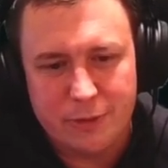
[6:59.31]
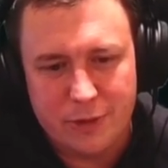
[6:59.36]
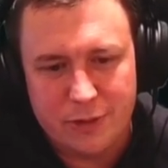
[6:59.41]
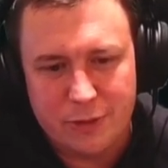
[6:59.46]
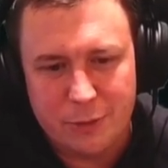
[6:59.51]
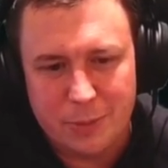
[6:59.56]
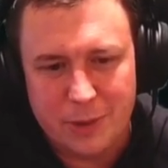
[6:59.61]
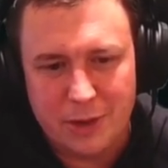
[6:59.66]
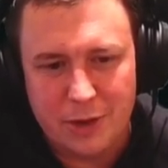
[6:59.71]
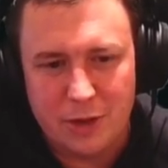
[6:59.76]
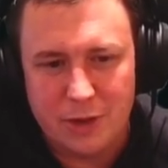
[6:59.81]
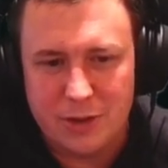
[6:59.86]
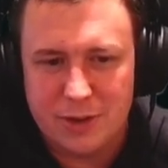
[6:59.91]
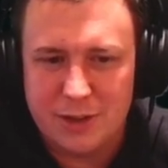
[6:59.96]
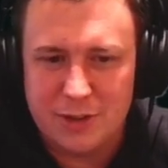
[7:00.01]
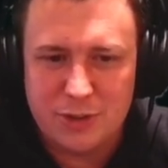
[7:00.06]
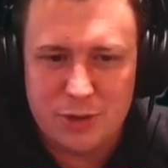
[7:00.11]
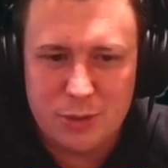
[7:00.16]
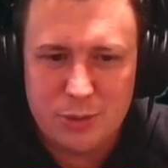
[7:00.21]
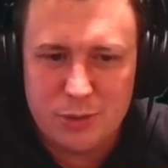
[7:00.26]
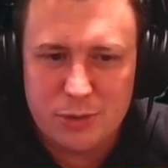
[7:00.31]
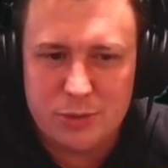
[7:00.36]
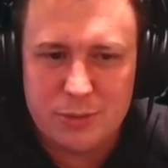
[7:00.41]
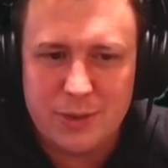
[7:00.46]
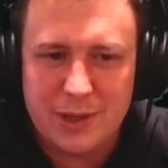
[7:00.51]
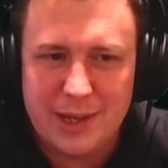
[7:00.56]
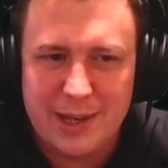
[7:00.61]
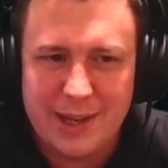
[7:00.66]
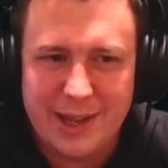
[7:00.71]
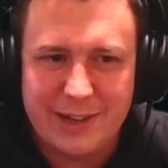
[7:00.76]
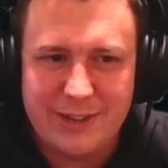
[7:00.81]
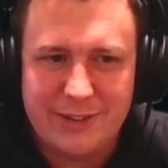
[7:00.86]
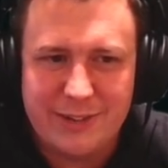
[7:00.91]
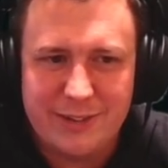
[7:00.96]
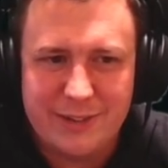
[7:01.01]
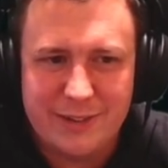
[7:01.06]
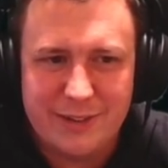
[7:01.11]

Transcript: to be good. A 2/3 legend